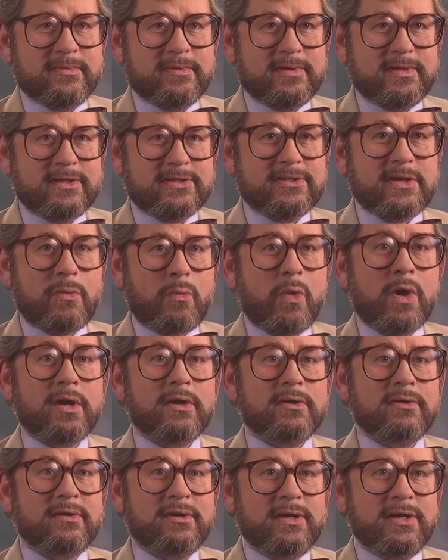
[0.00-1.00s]
except
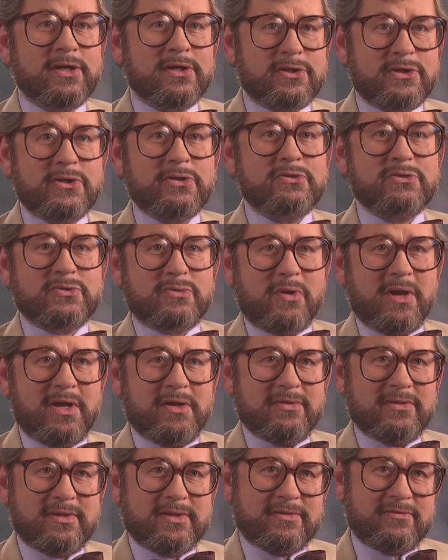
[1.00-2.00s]
one huge
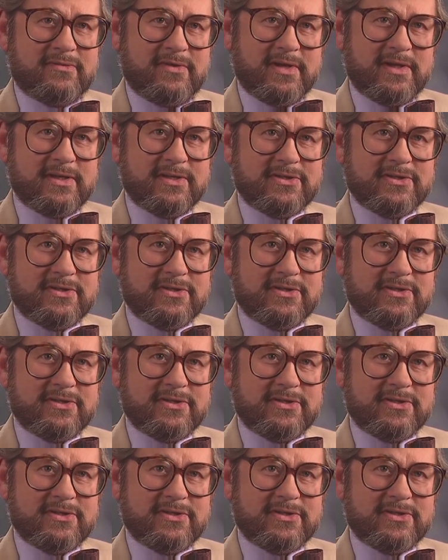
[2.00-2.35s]
one that fell